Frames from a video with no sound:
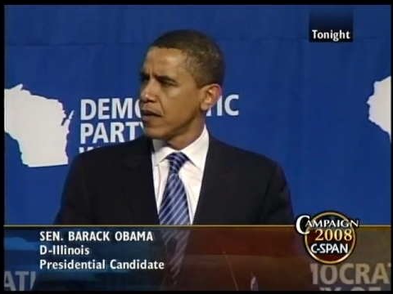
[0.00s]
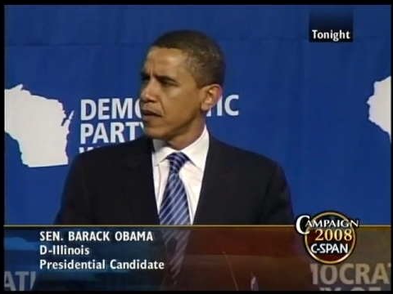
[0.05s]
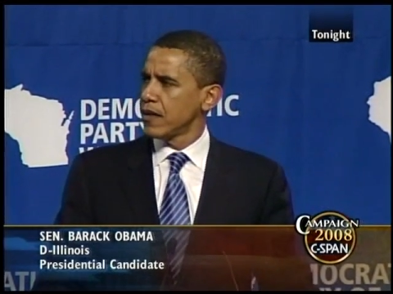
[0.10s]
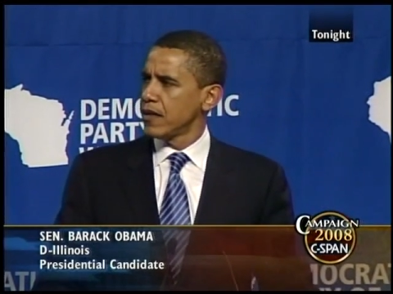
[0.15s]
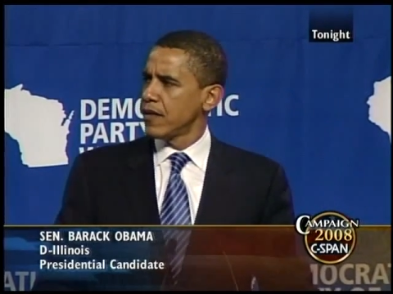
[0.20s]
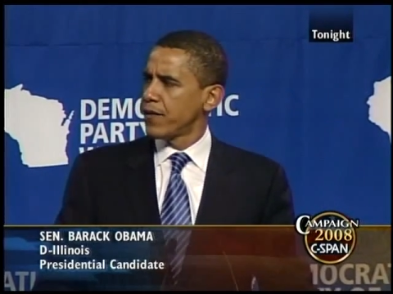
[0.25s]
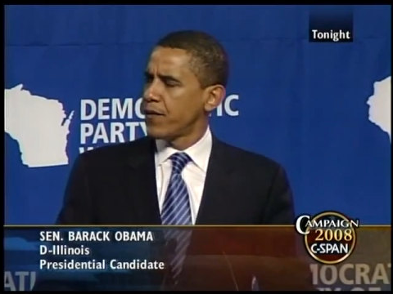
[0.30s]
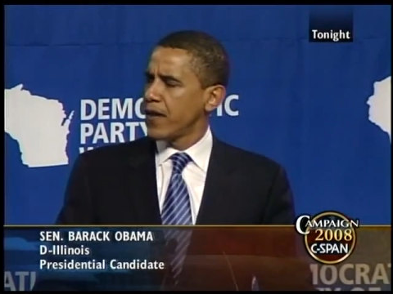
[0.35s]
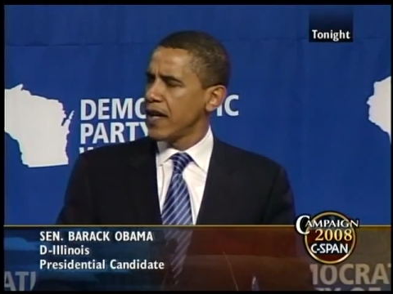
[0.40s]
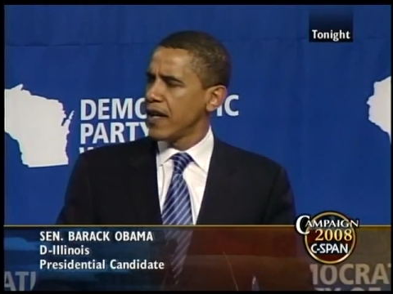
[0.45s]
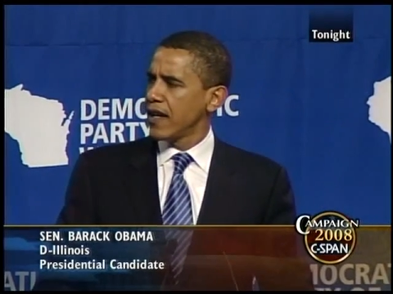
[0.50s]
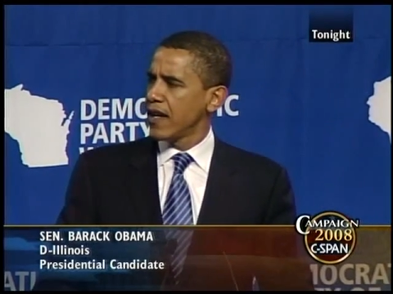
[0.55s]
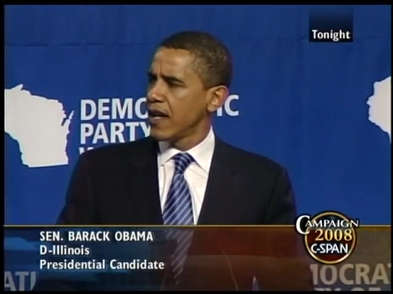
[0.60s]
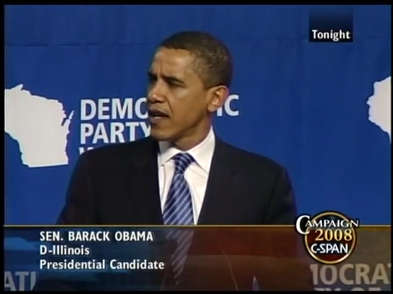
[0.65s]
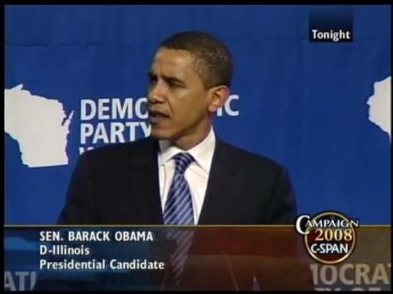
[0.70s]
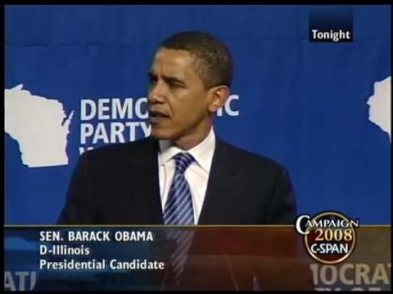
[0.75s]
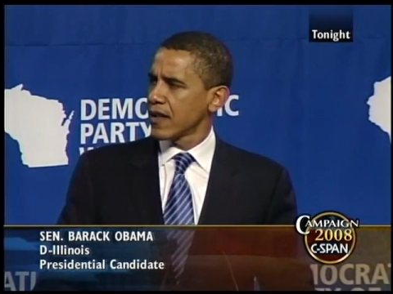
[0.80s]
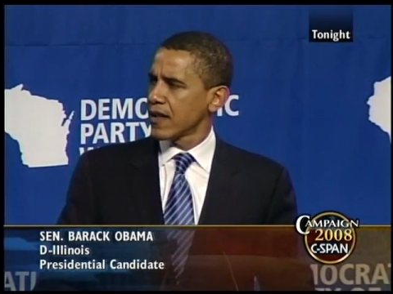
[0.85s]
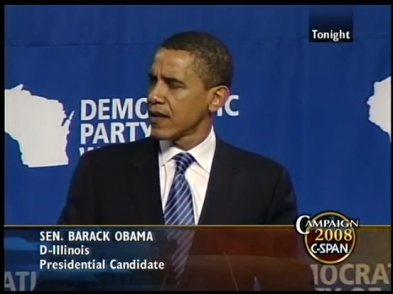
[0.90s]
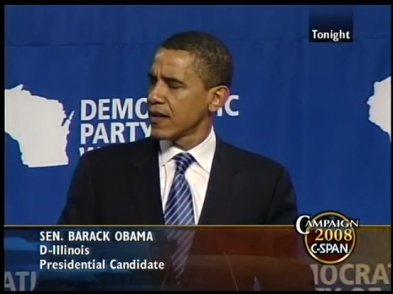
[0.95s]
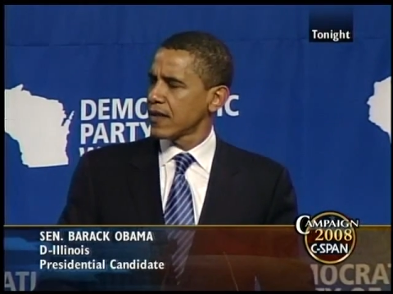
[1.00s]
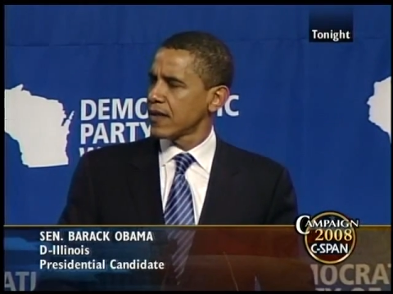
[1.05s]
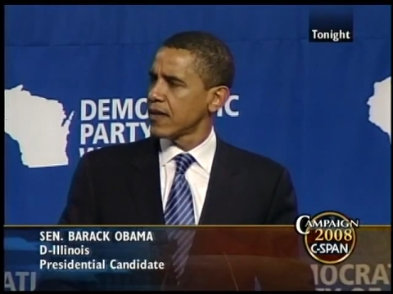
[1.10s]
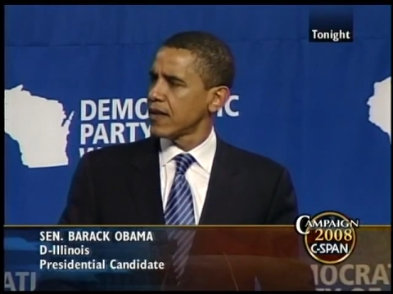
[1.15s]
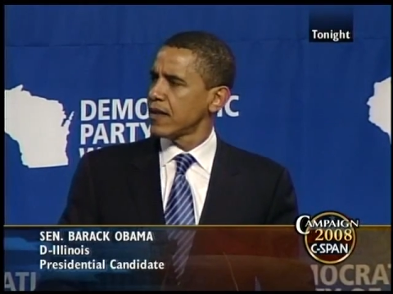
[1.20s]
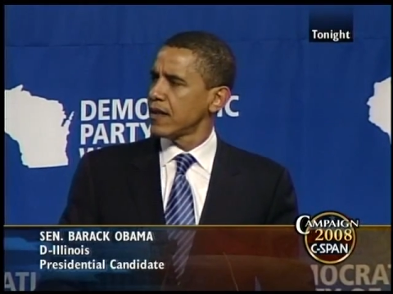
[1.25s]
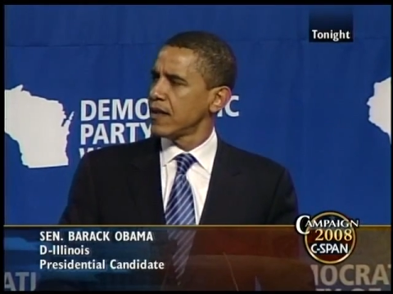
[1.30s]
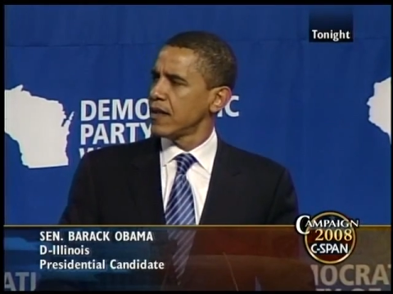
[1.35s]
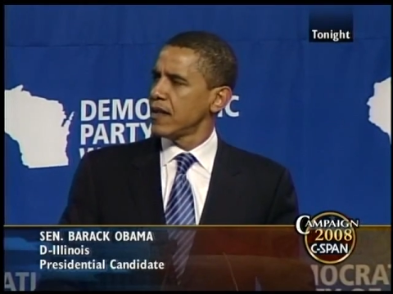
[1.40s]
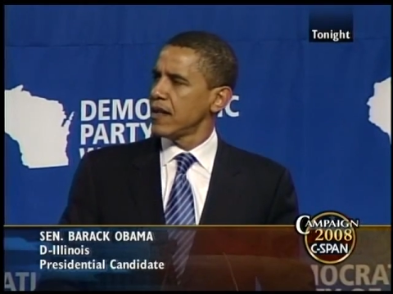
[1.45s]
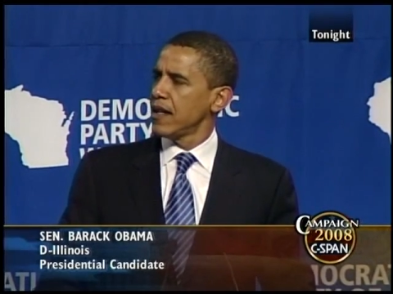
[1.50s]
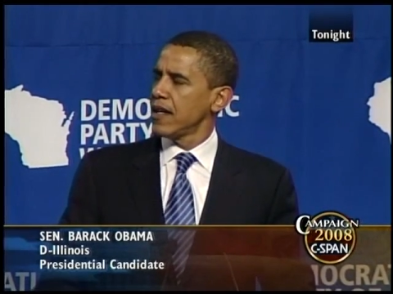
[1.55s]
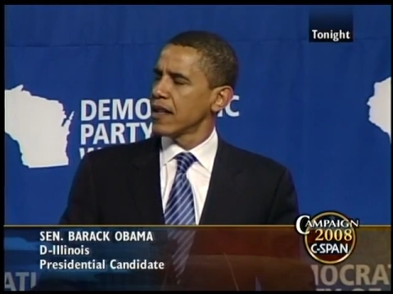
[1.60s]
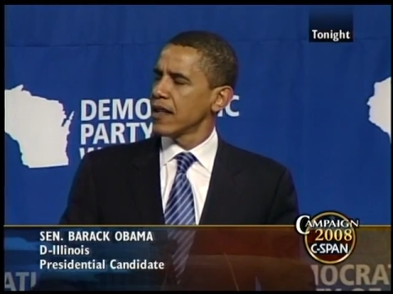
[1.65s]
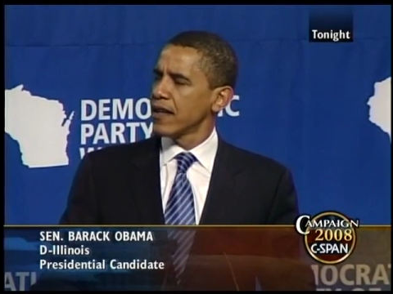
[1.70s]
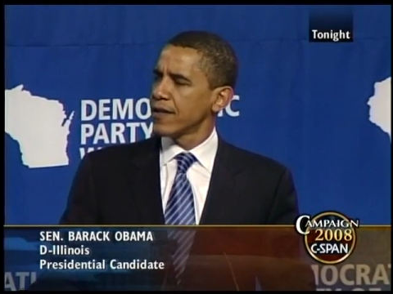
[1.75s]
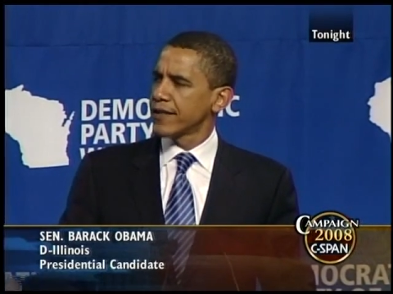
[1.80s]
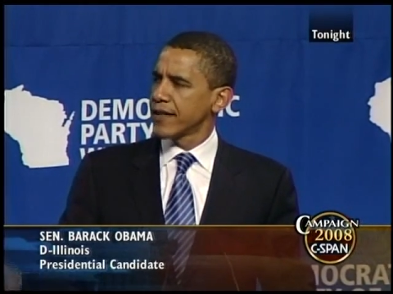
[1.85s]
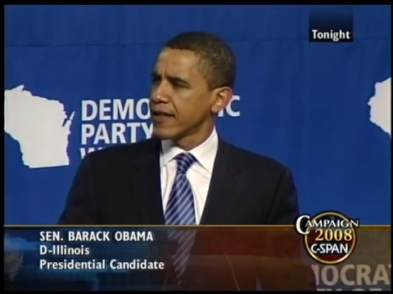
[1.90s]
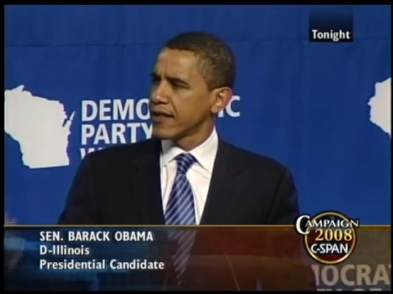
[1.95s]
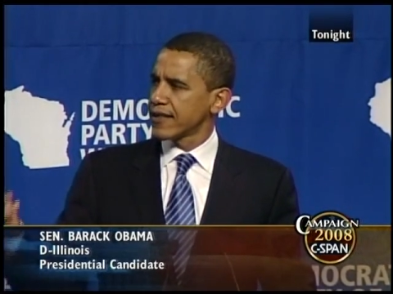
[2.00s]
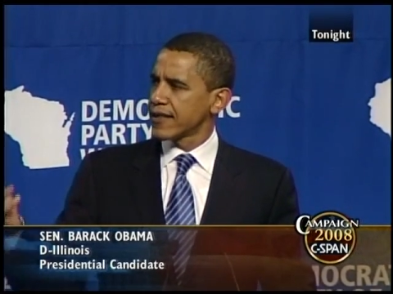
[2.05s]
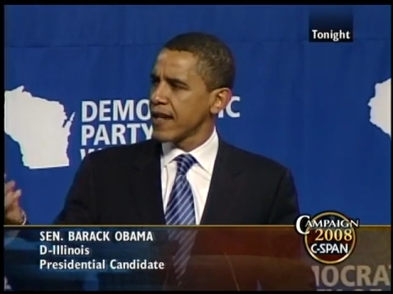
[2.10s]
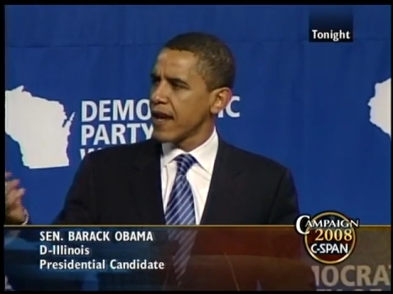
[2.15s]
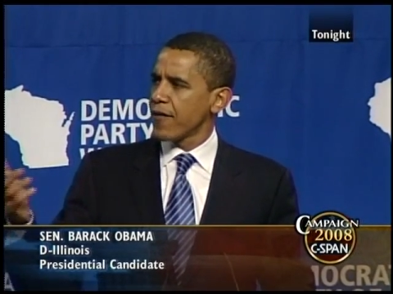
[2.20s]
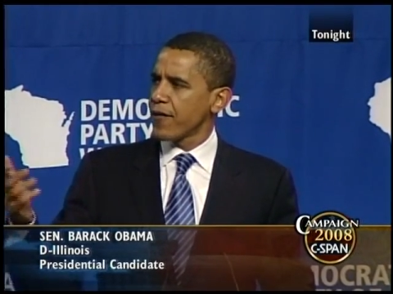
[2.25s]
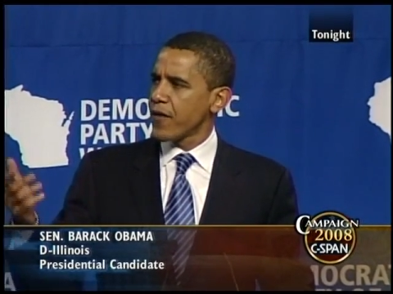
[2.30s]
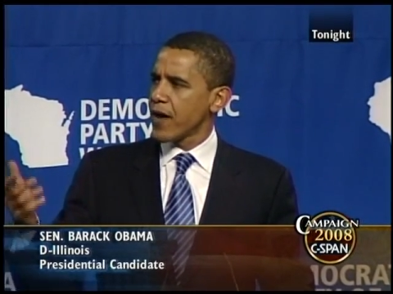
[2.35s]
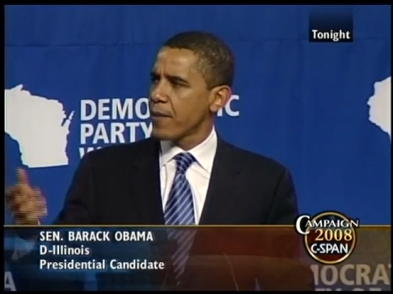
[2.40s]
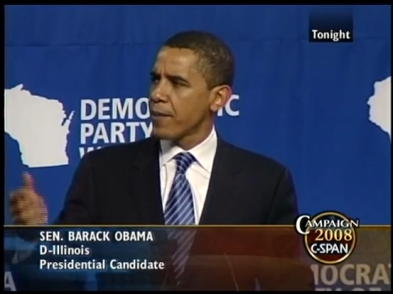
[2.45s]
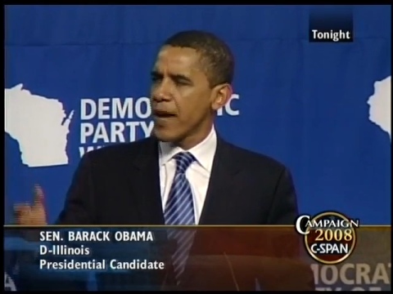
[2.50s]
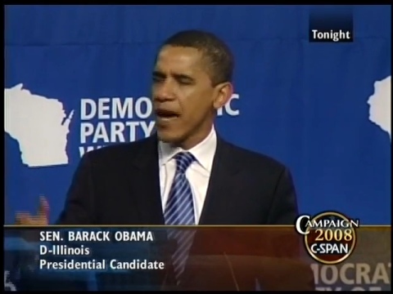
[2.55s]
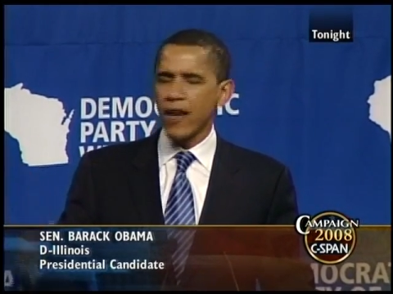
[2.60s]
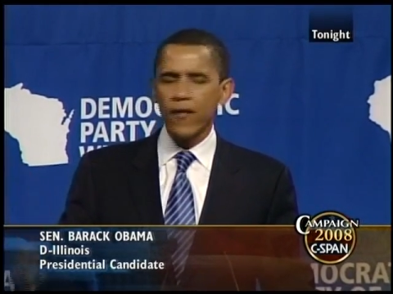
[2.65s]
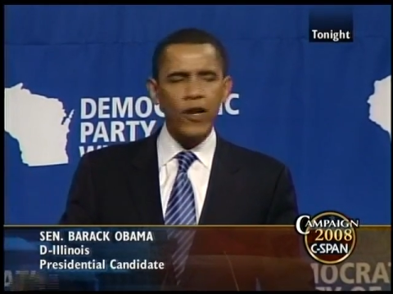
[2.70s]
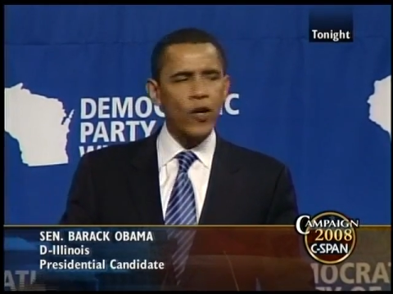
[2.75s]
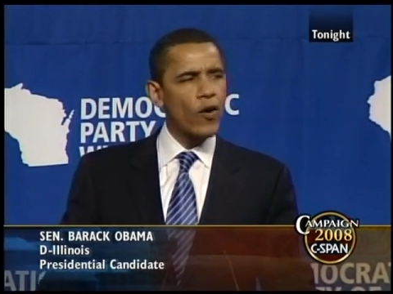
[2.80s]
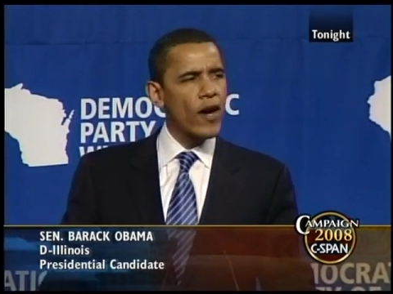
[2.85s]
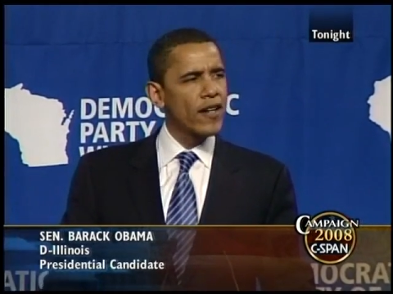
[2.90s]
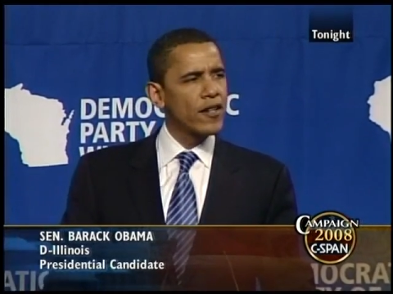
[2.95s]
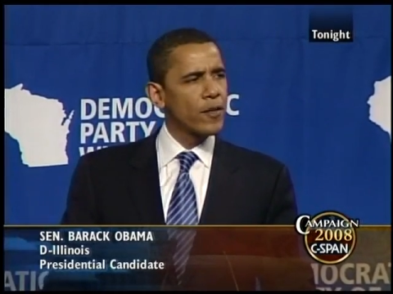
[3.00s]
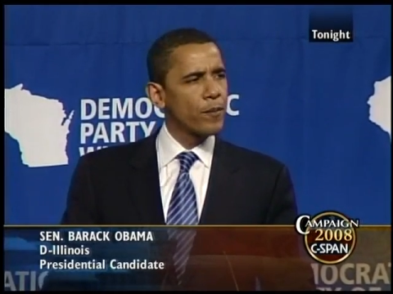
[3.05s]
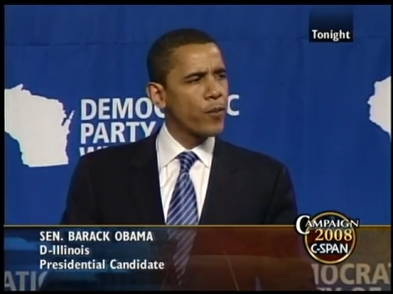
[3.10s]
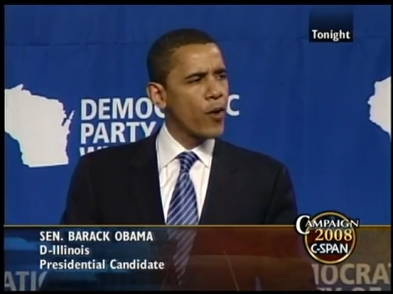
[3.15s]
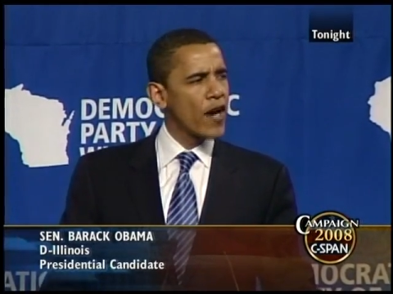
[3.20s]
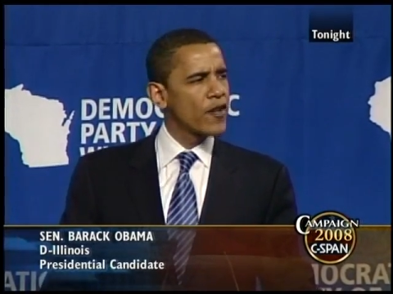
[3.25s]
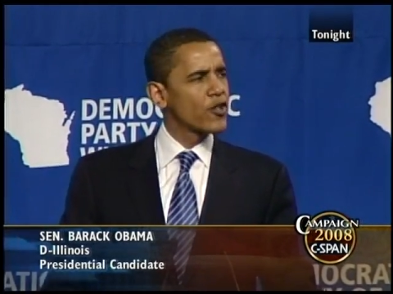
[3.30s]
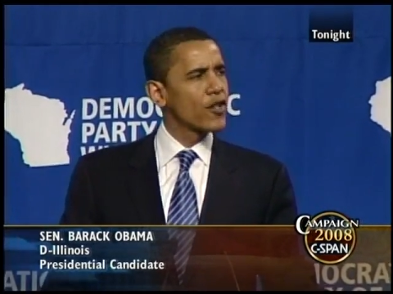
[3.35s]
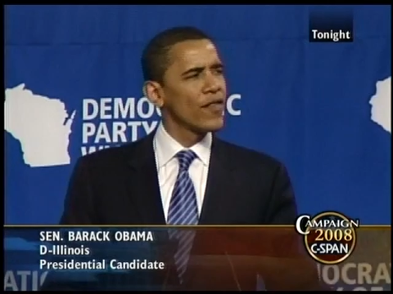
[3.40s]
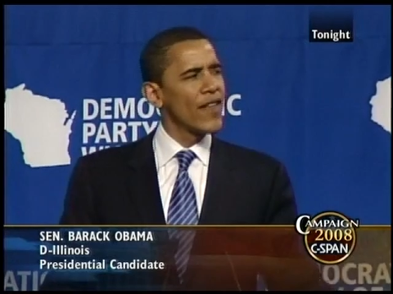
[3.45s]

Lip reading: defeated Hitler and lifted itself up out of a Great Depression.